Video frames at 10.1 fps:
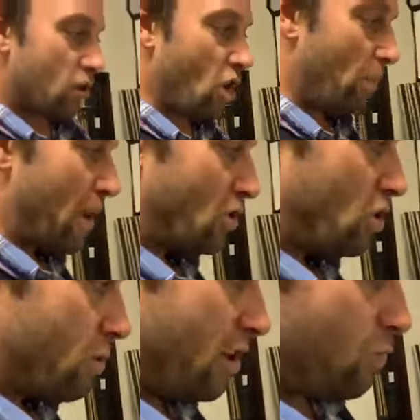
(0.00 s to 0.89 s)
God bless
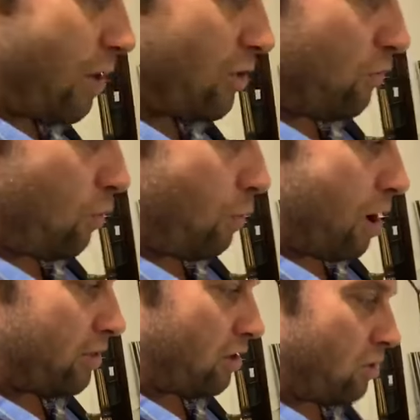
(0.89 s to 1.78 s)
you in this wonderful
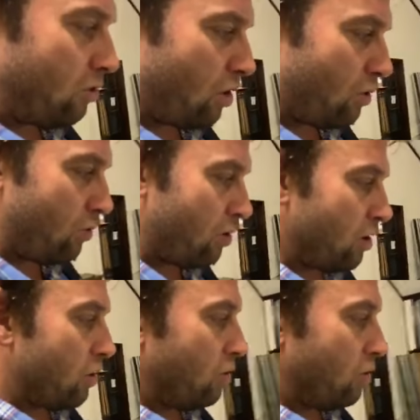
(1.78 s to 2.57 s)
work that you do.